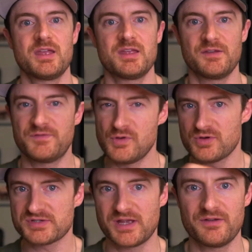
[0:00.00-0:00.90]
If you
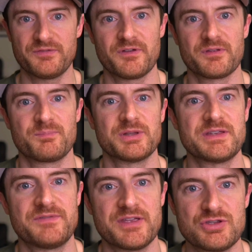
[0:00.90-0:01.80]
yourself
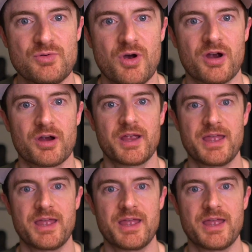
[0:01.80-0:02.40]
believe that you are